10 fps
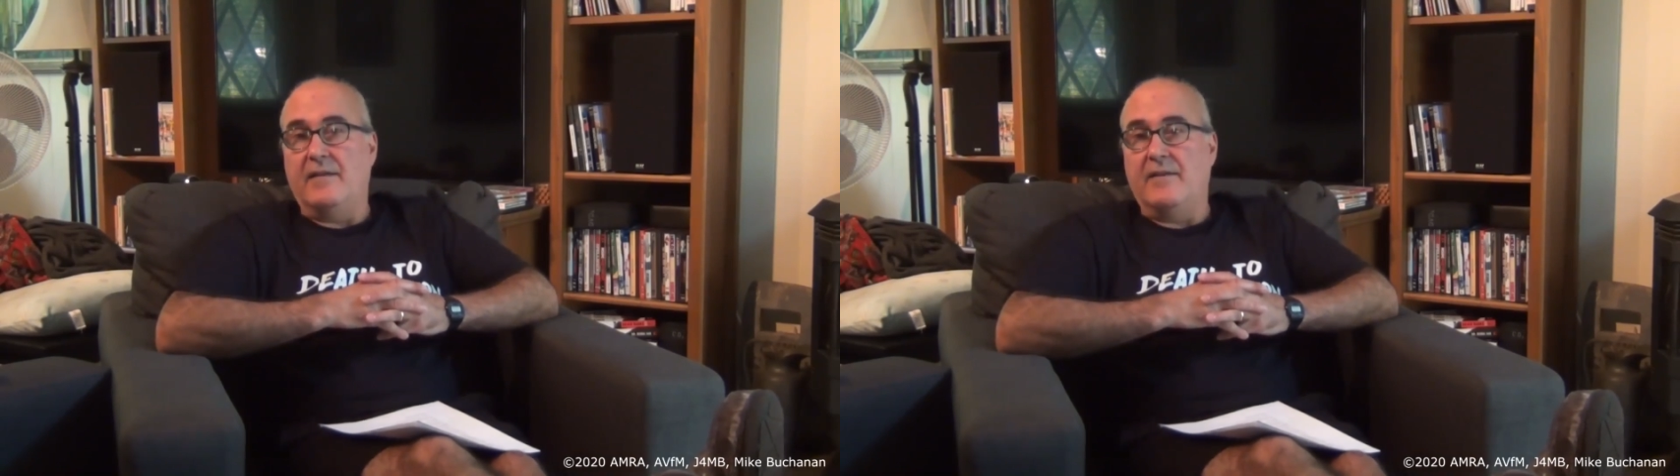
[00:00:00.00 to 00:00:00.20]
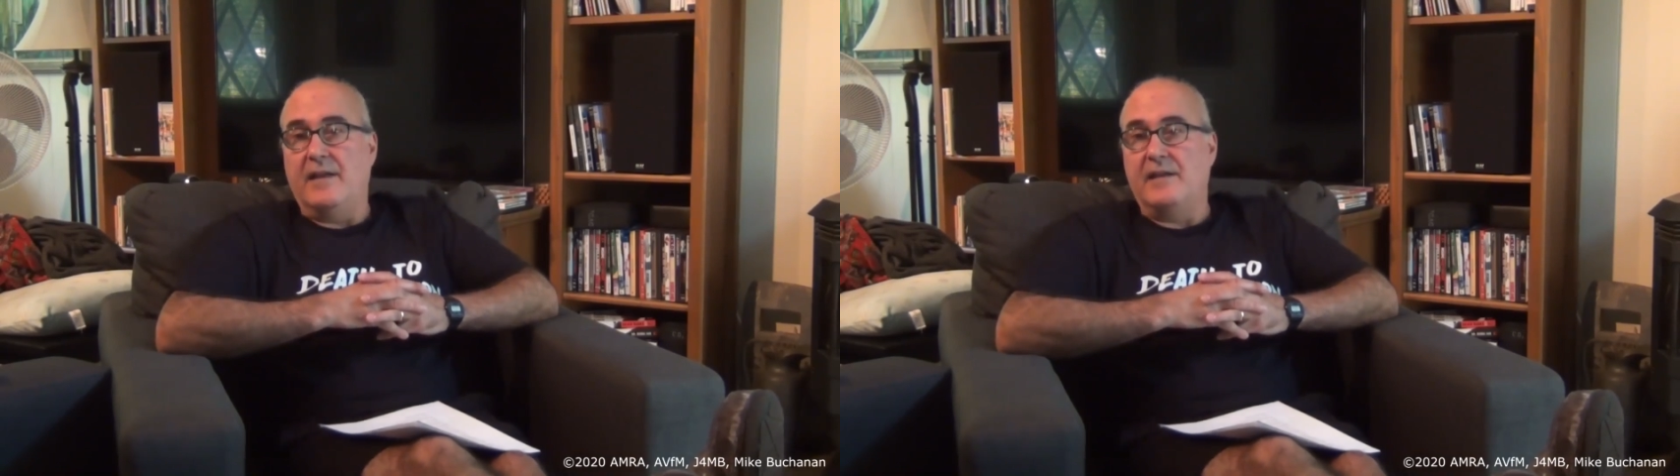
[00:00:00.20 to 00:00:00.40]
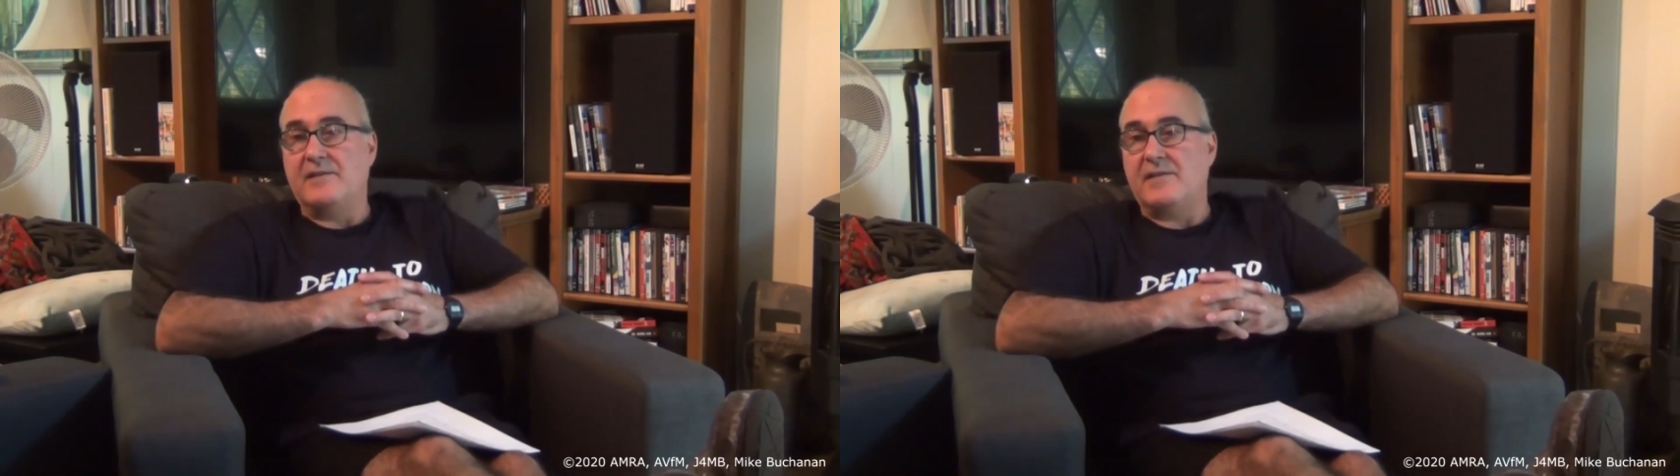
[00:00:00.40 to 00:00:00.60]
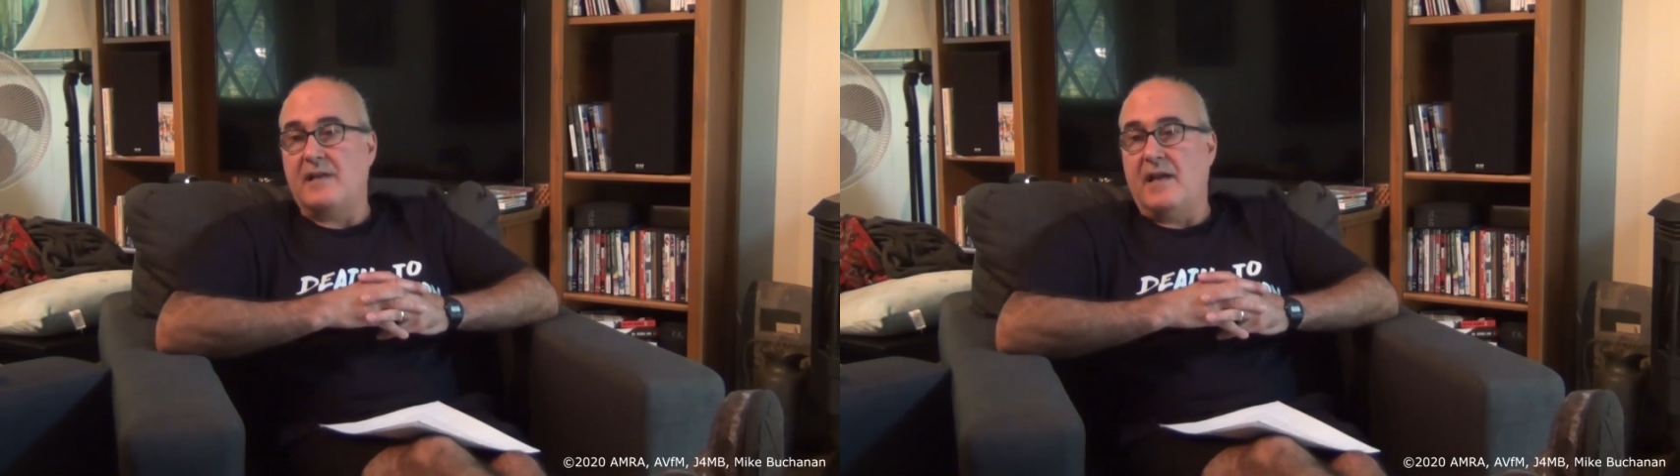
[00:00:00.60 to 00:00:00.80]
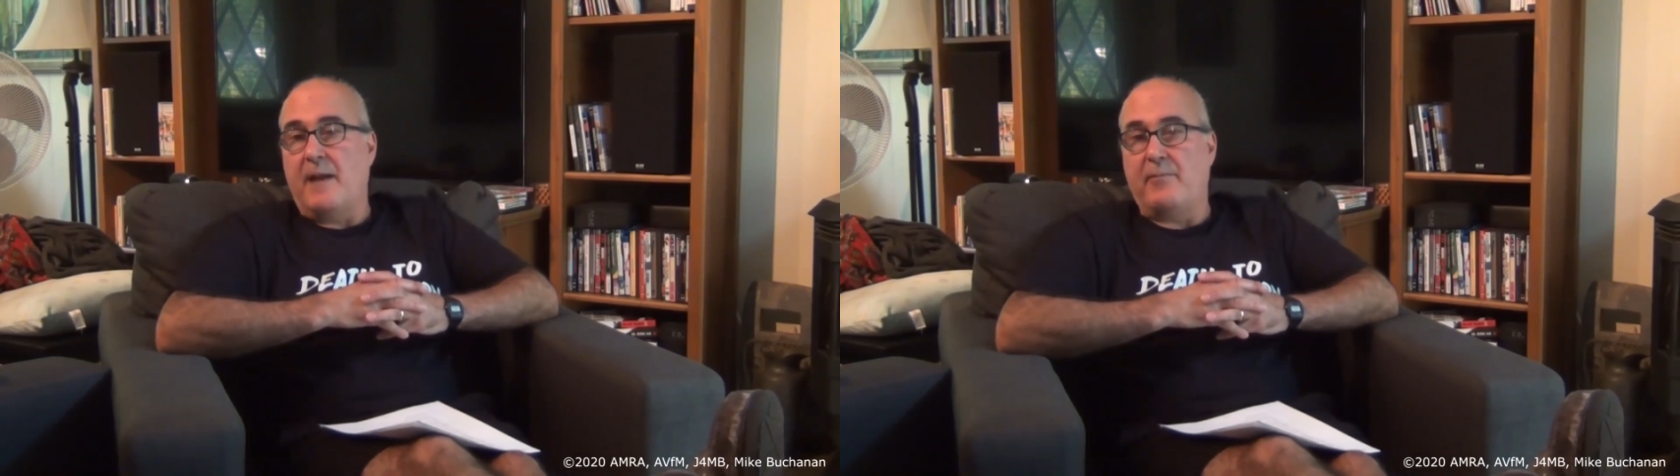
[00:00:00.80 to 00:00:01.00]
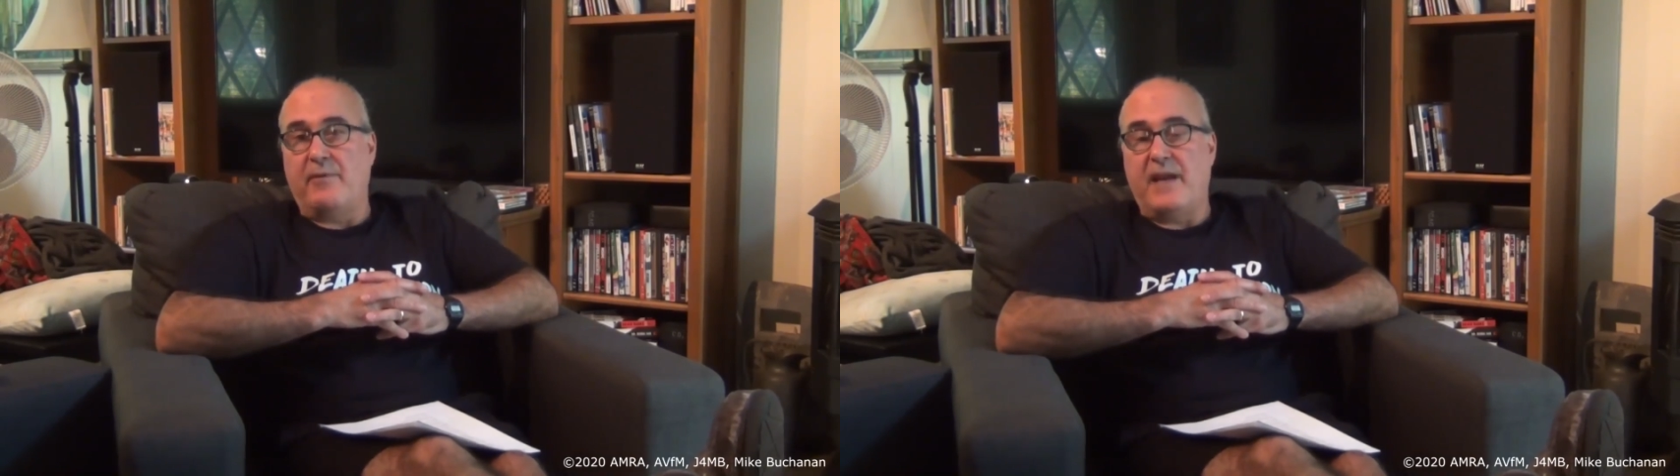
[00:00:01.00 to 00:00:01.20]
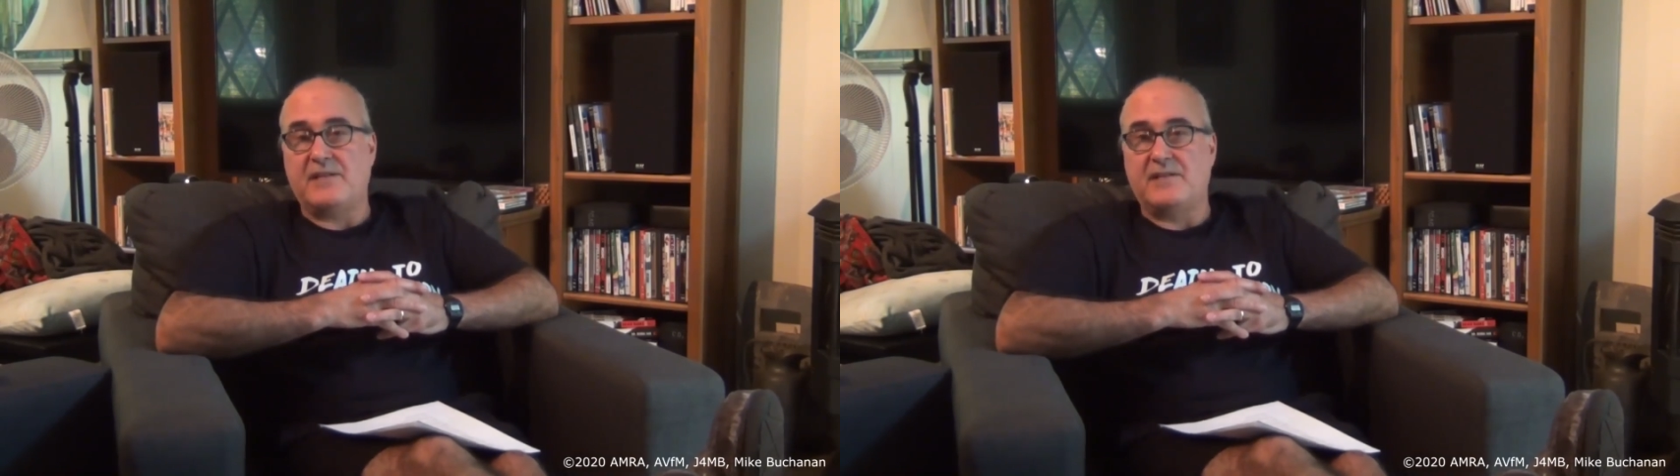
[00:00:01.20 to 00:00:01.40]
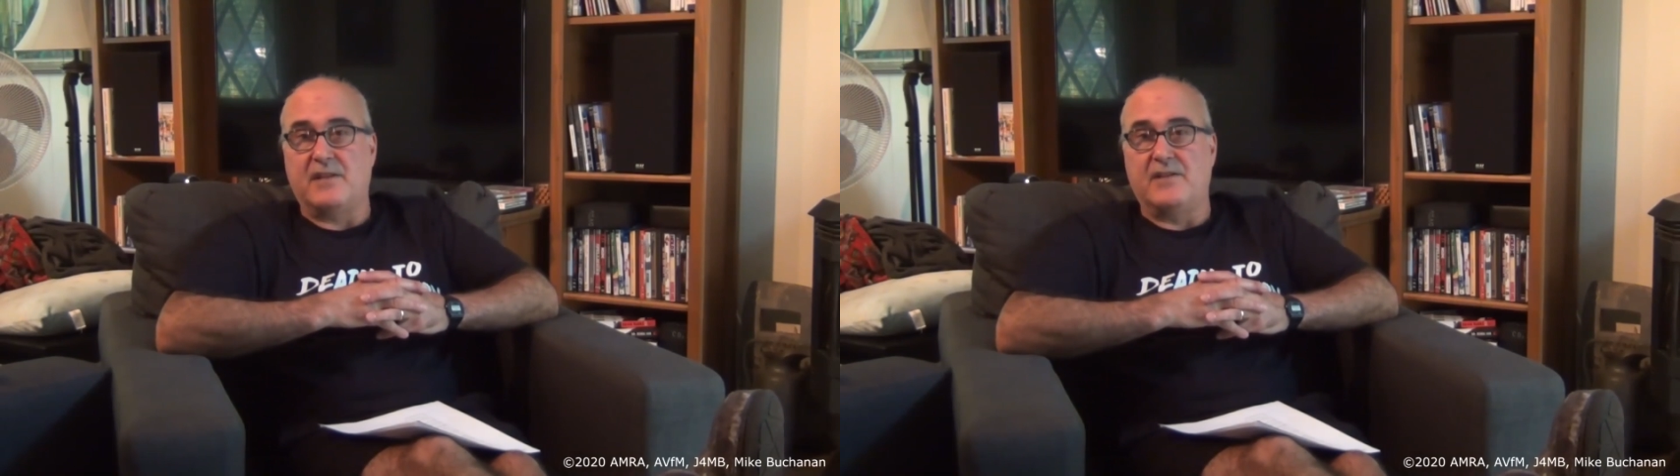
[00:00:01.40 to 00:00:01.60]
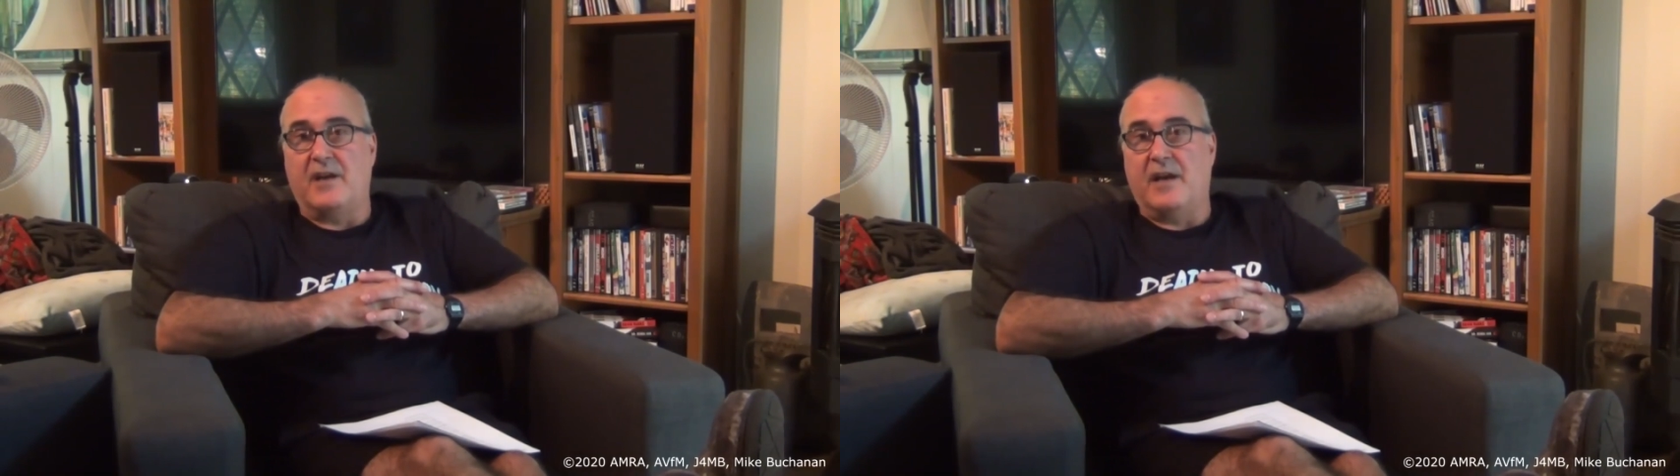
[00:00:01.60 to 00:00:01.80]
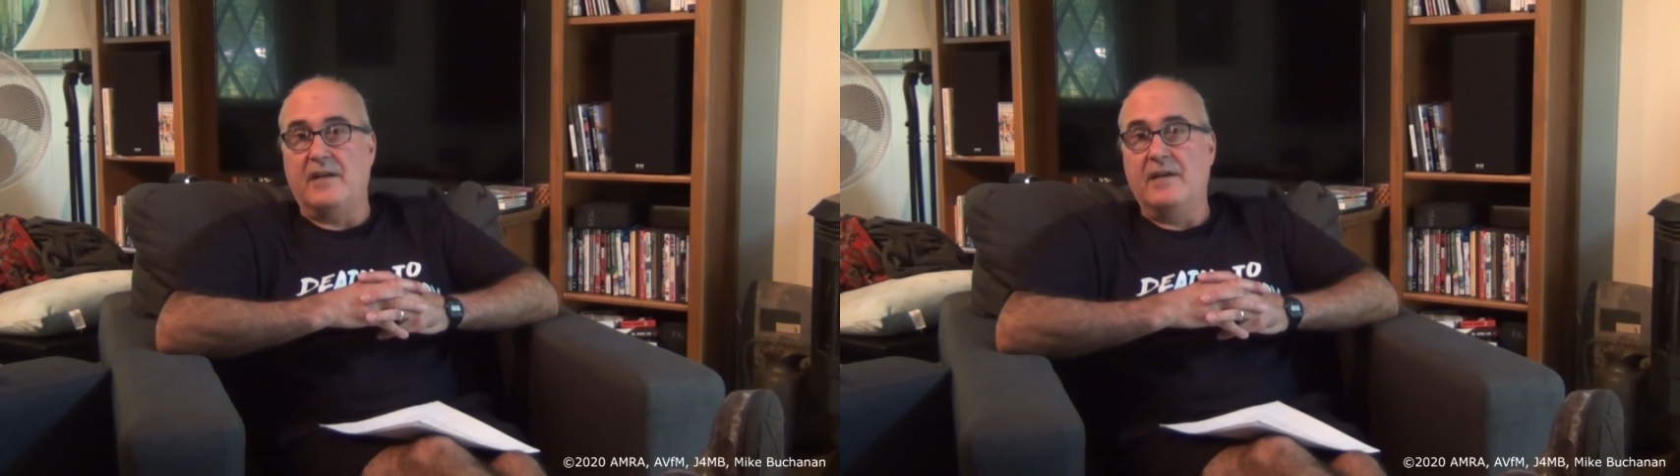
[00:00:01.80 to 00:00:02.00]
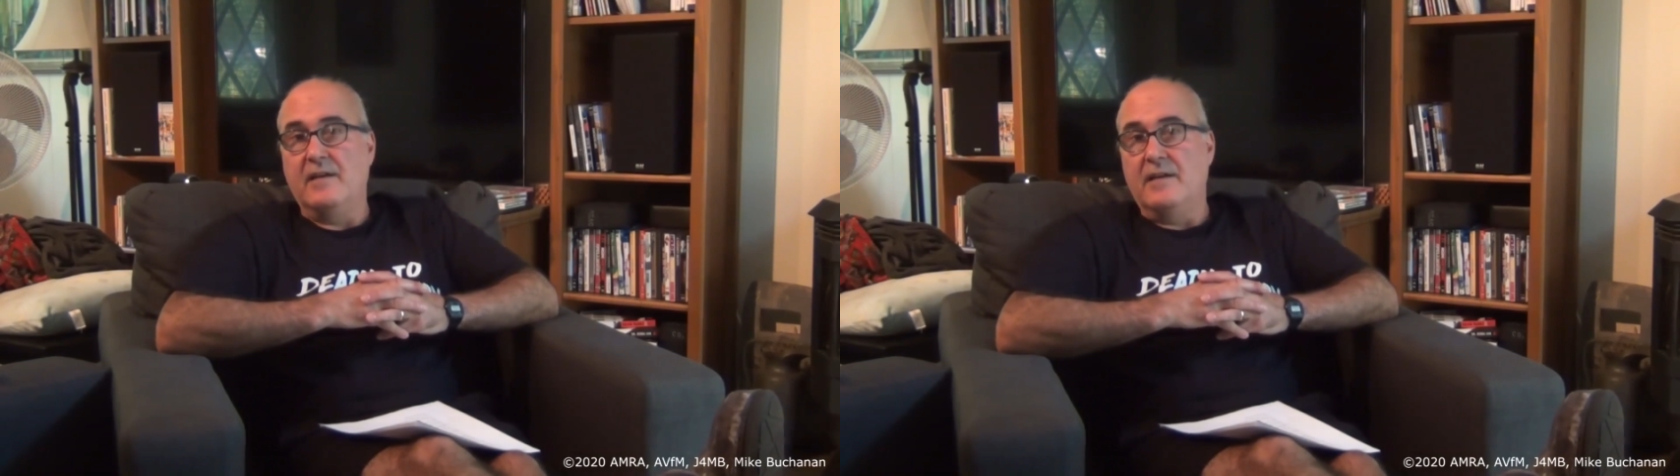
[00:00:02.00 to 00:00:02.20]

these operations are done